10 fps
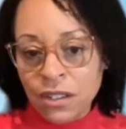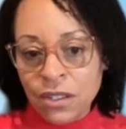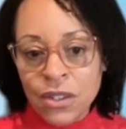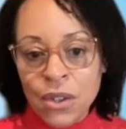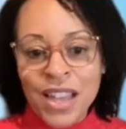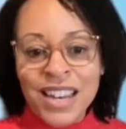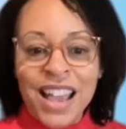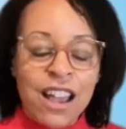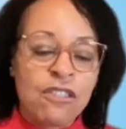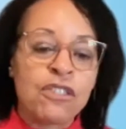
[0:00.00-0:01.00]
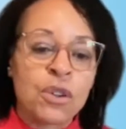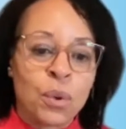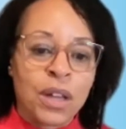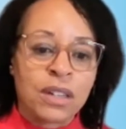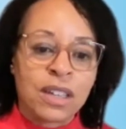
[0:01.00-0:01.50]
so that
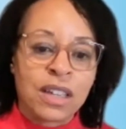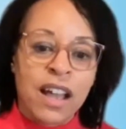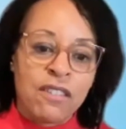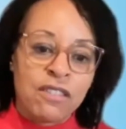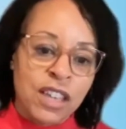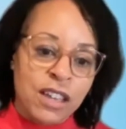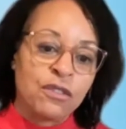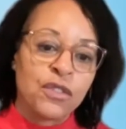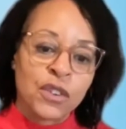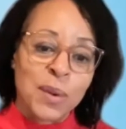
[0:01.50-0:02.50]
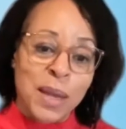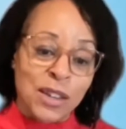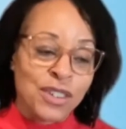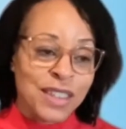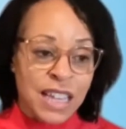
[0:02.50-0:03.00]
everyone can have the
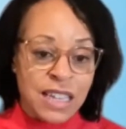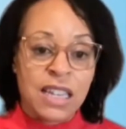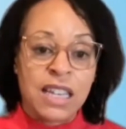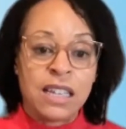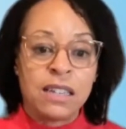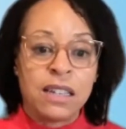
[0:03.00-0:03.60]
information they need